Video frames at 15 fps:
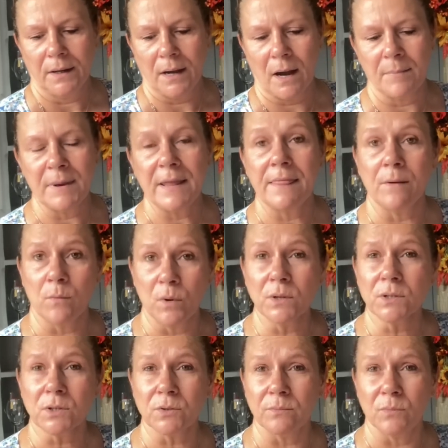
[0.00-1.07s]
I mean, there
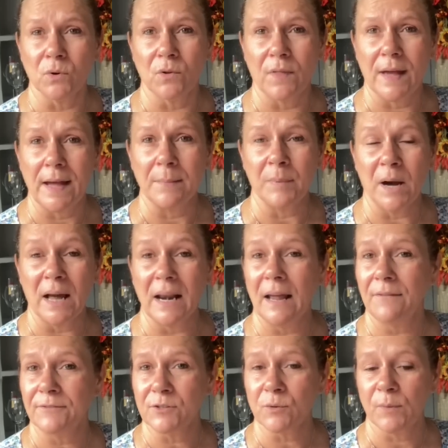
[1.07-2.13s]
was some more there, but I
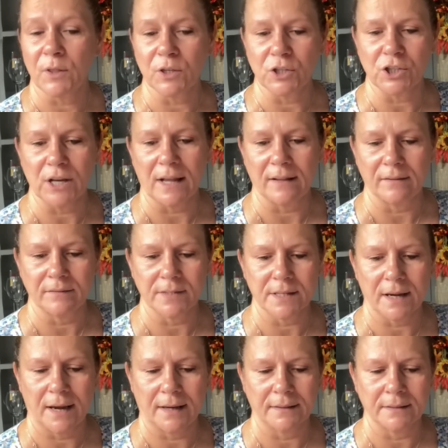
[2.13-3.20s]
left some on the shelves,
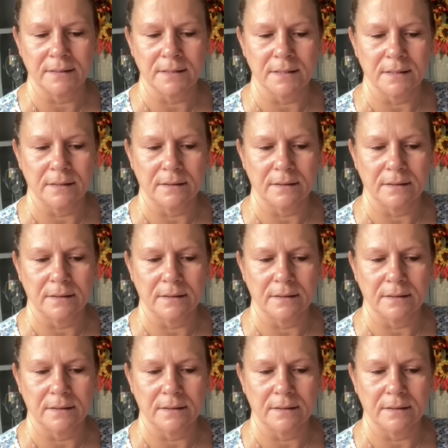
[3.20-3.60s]
and